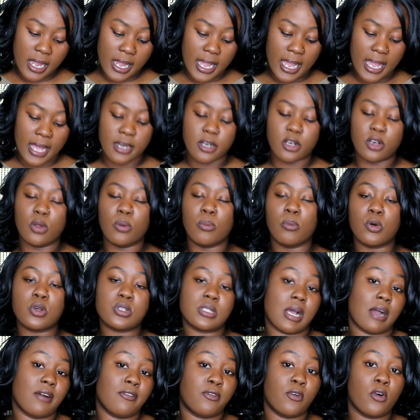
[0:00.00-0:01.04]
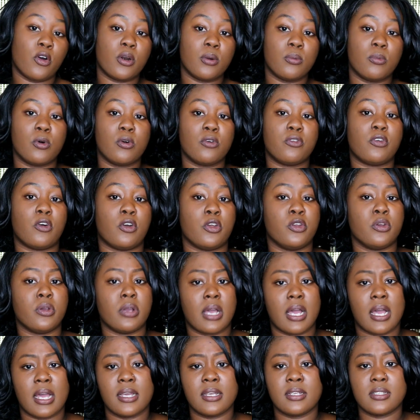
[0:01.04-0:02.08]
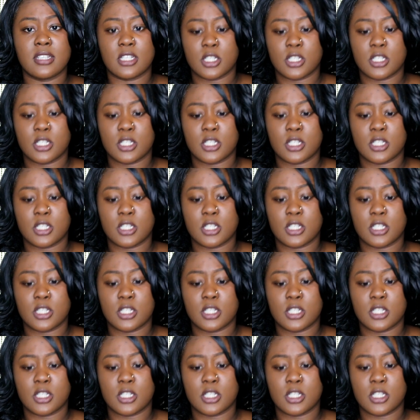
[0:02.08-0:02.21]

and the most affordable for you guys,